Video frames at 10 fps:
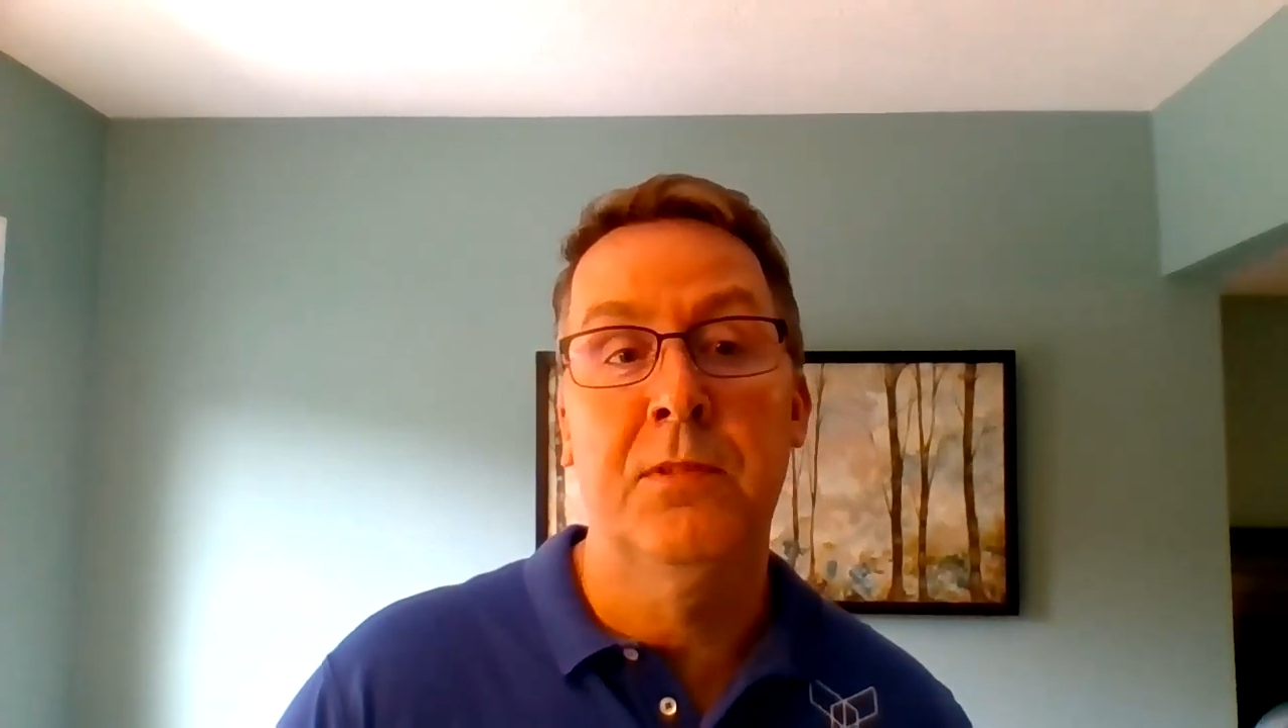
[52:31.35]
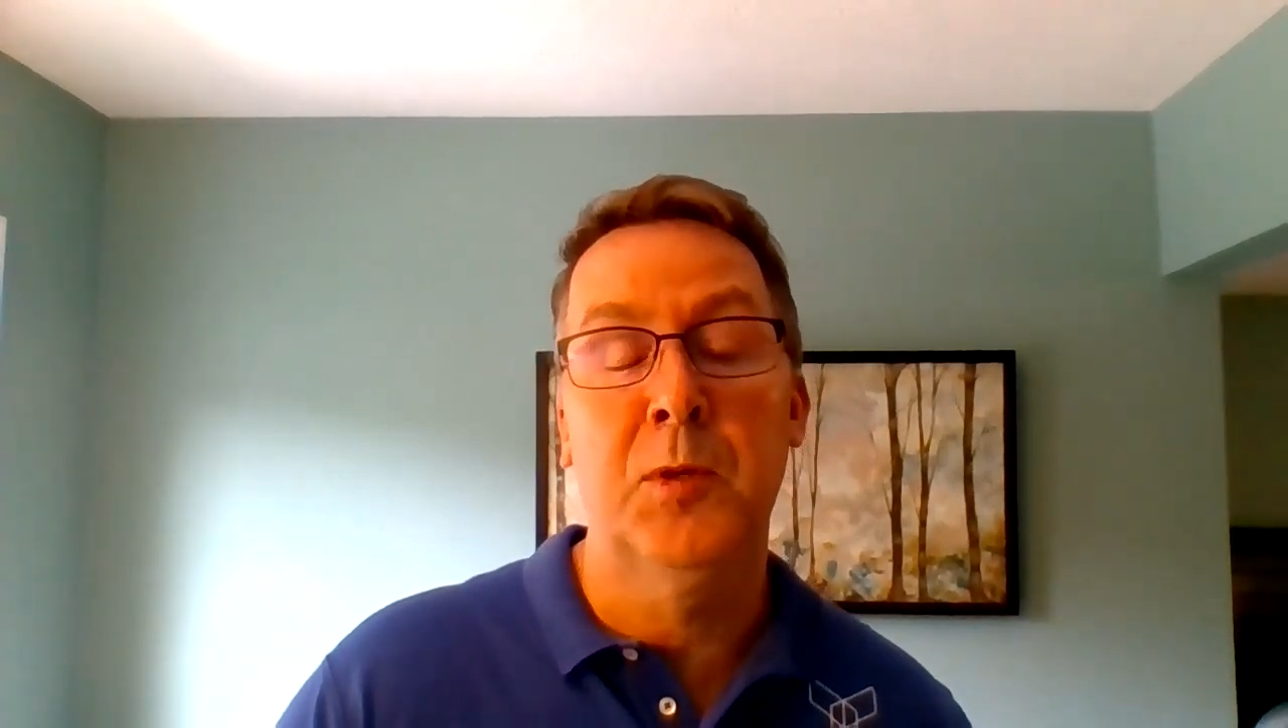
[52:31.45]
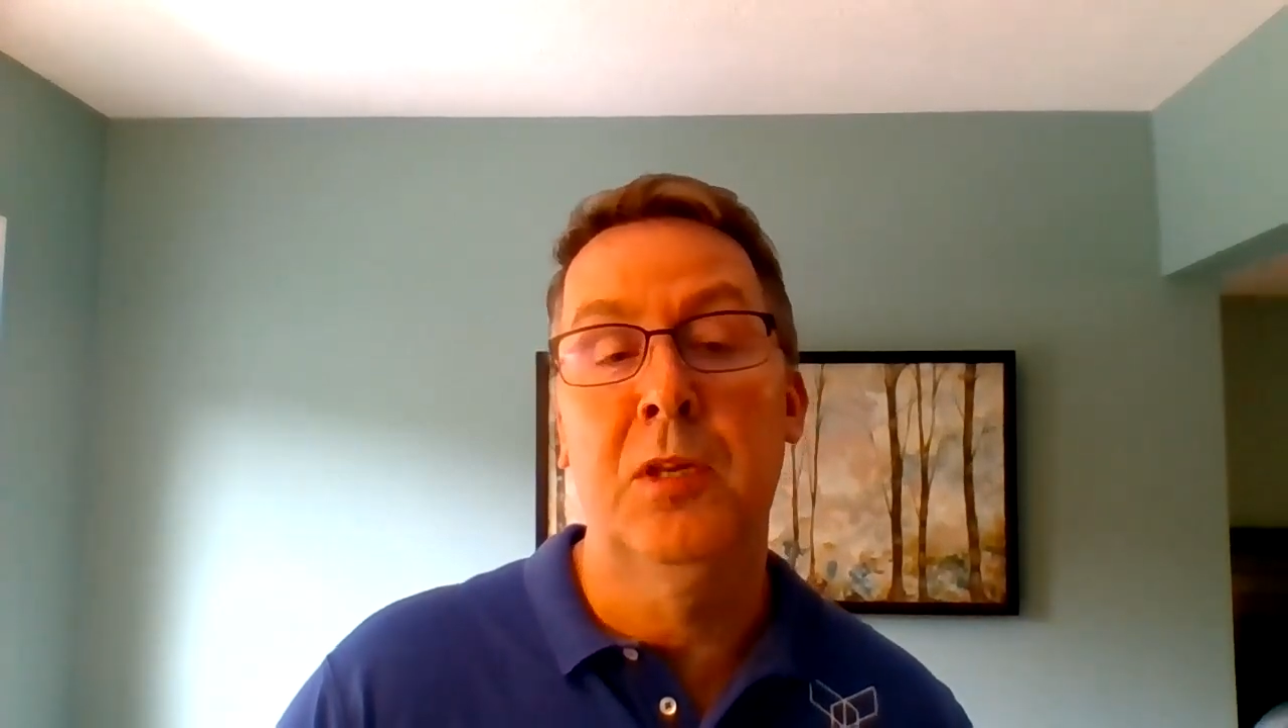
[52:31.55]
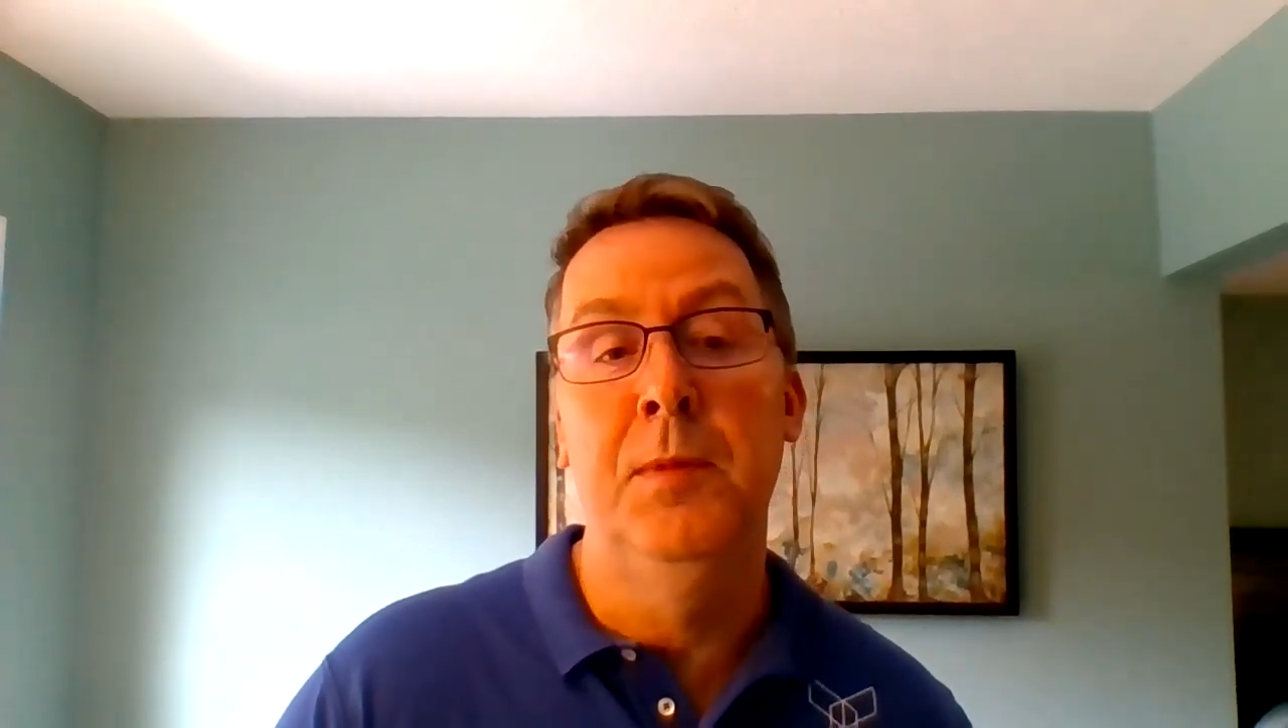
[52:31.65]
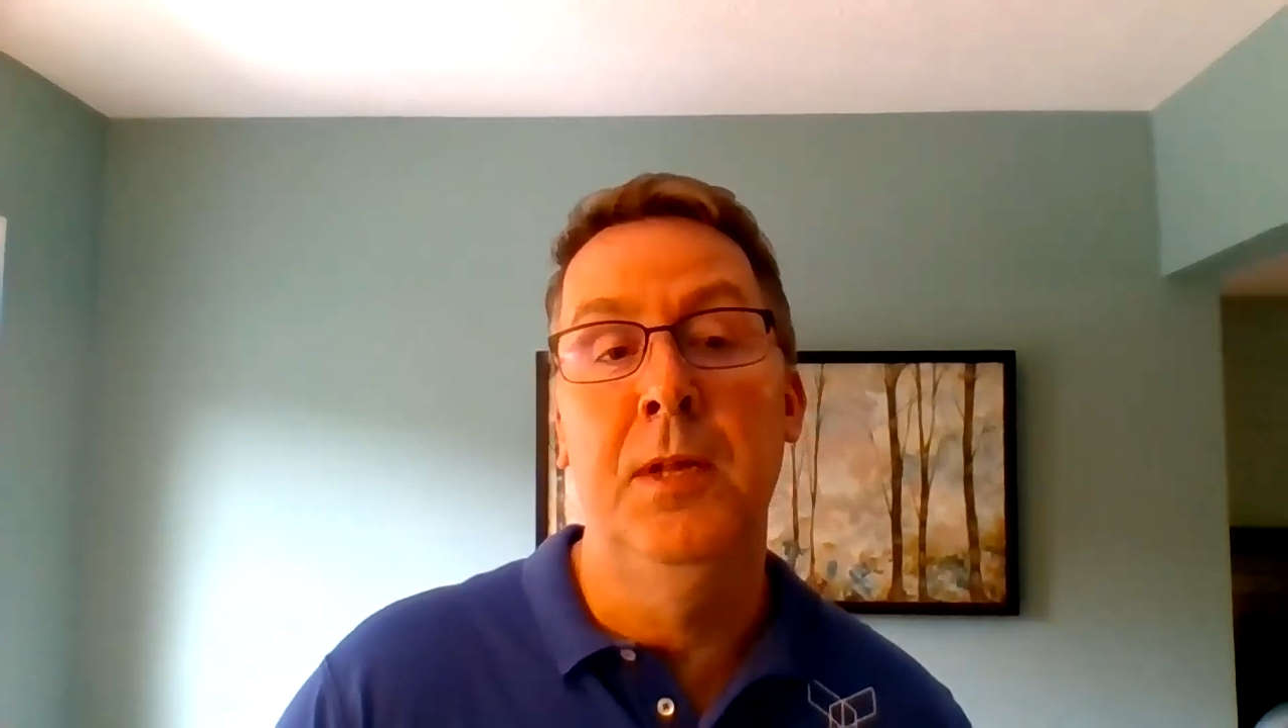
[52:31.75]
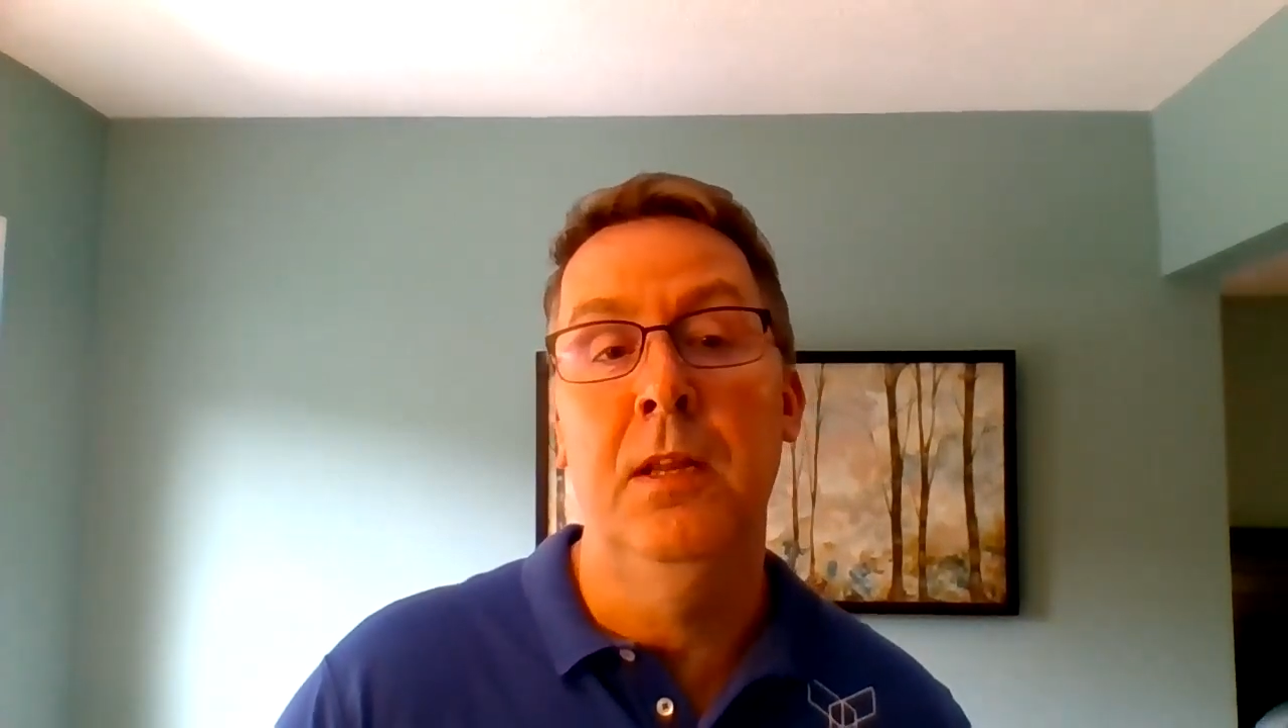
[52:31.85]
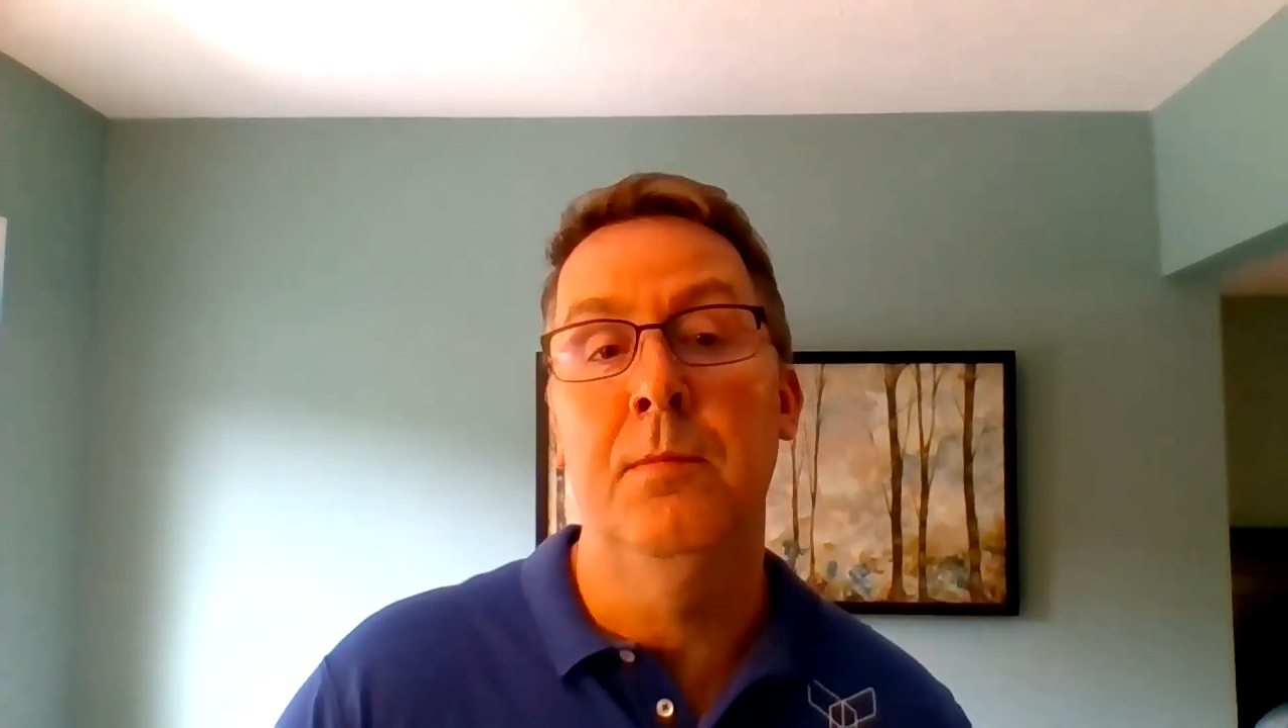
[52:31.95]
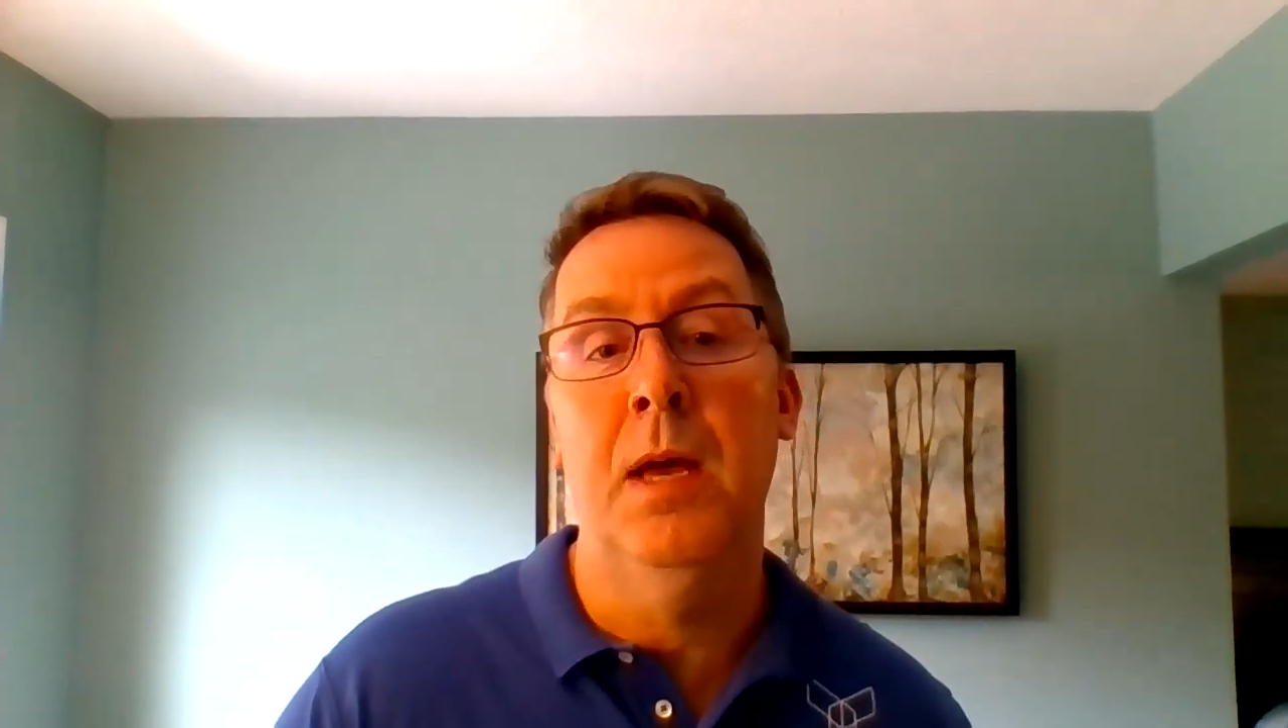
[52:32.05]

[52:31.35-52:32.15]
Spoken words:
from a community